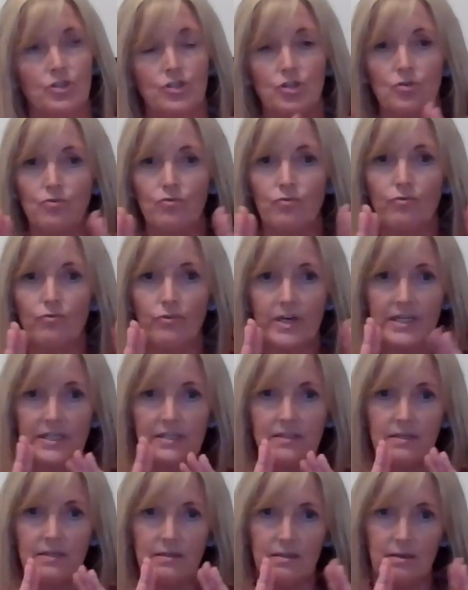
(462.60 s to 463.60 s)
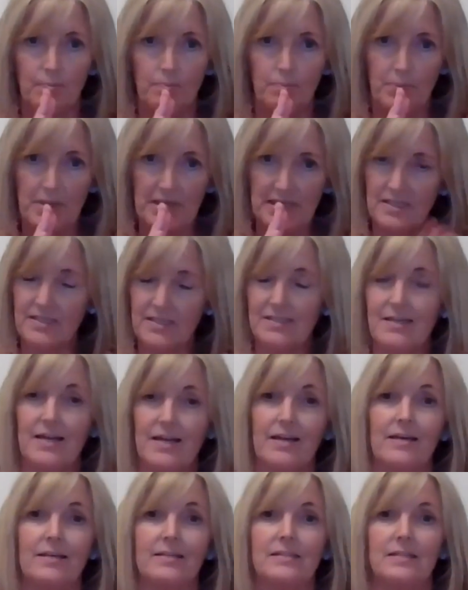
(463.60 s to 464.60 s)
don't risk the business
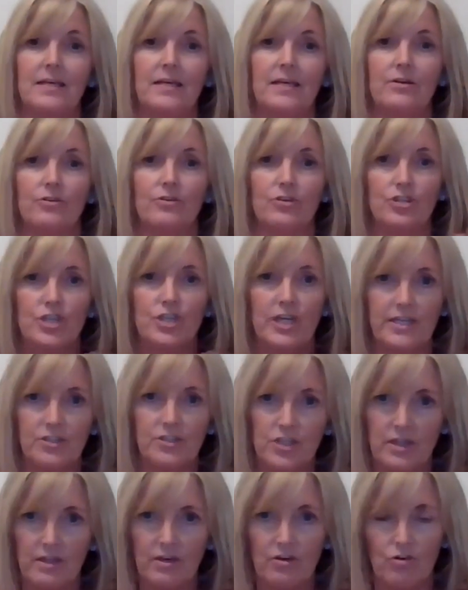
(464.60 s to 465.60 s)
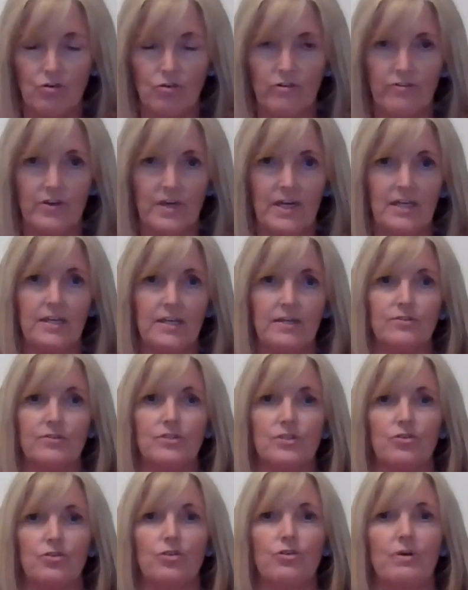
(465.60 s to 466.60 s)
legacy or changing the core
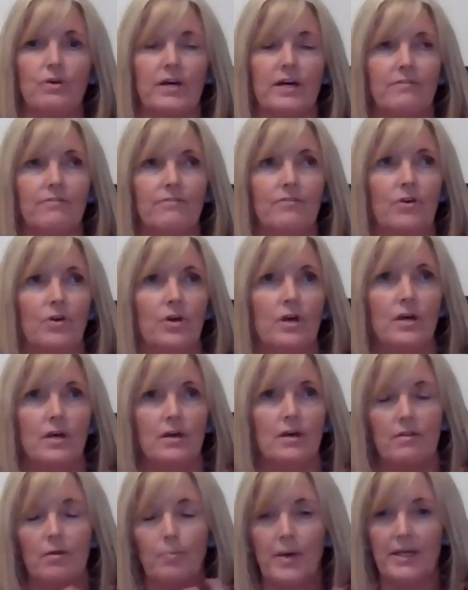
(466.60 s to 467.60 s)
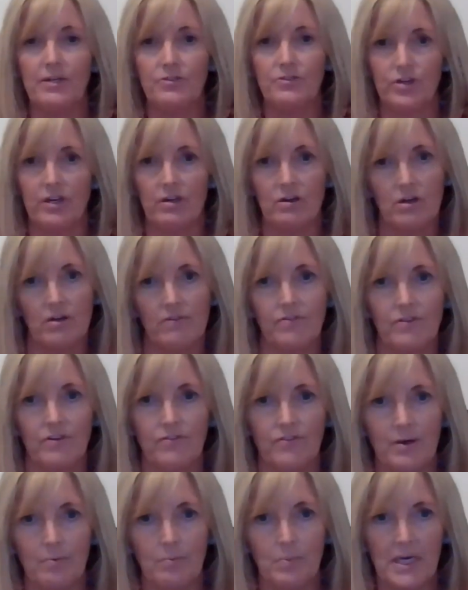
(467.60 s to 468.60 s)
values. So you have the patriarch of the
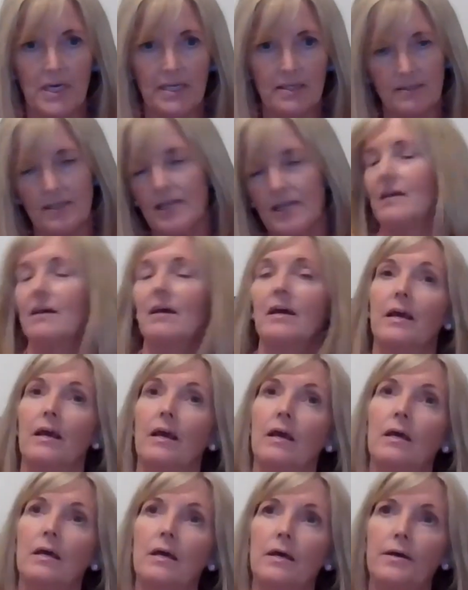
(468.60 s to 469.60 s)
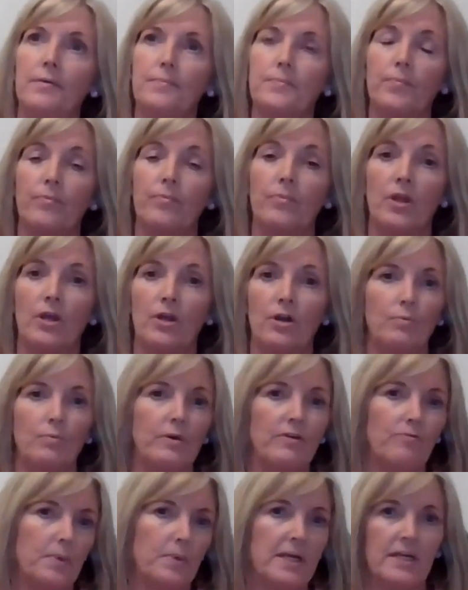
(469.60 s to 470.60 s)
family saying,
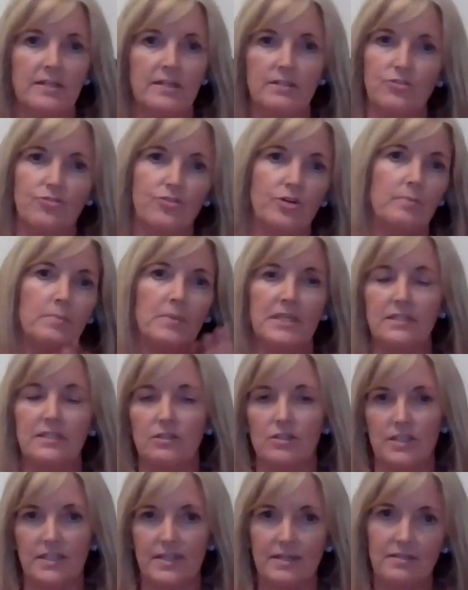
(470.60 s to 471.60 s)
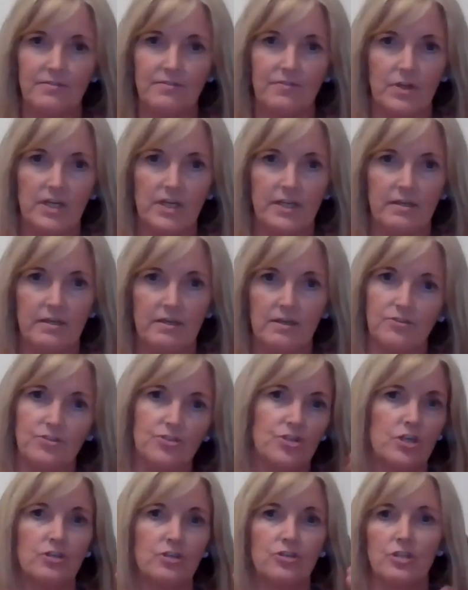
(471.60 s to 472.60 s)
we've been extremely successful in
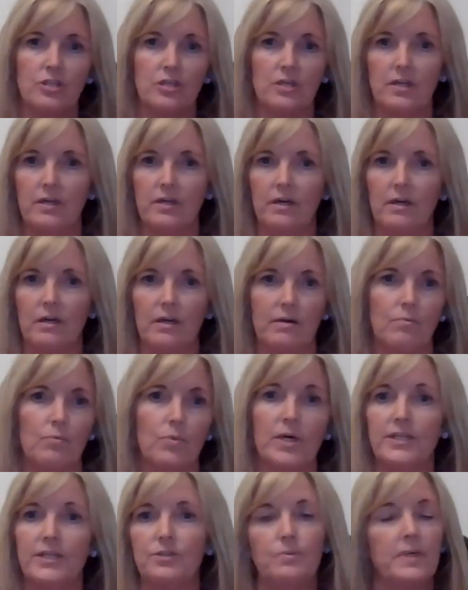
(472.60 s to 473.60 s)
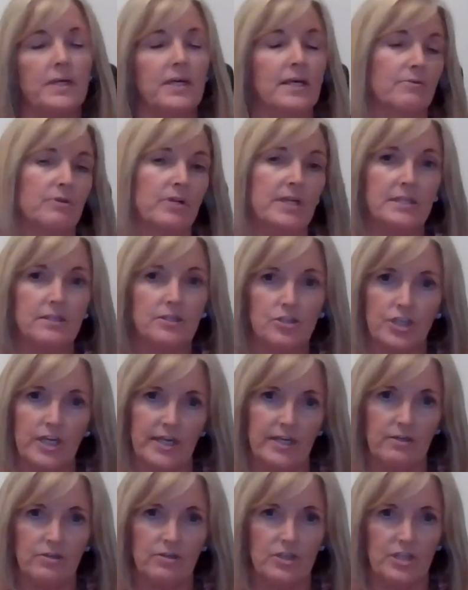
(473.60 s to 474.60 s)
construction and why do we now need to
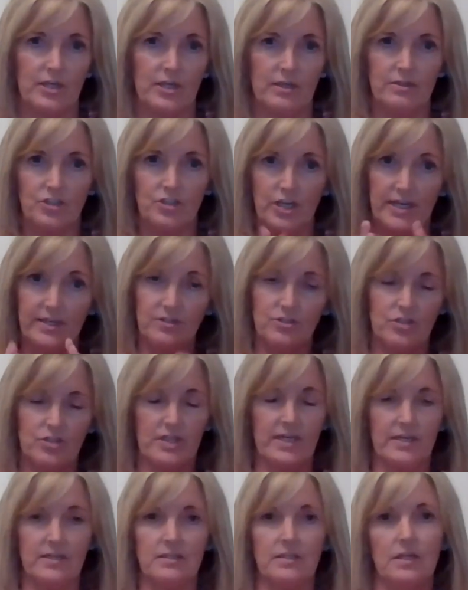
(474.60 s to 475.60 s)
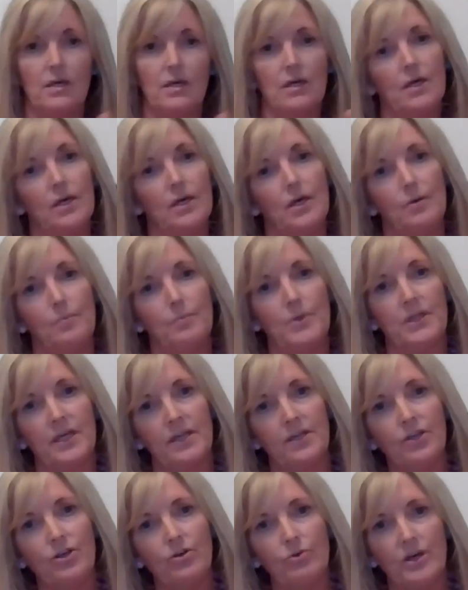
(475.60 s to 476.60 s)
change that? But
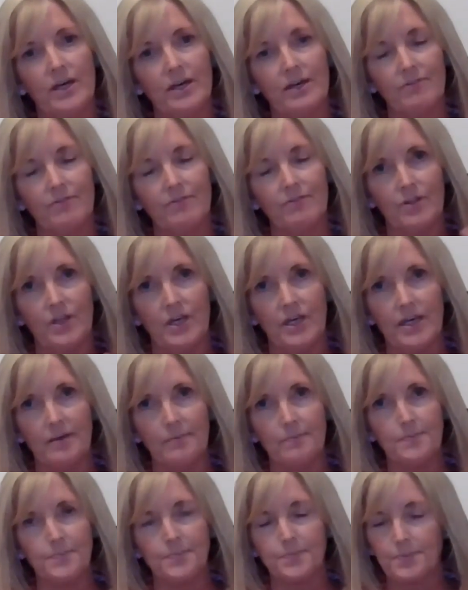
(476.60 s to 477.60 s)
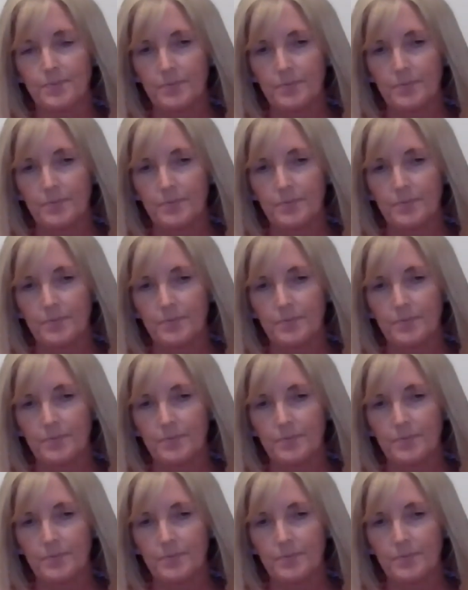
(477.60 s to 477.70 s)
then you have the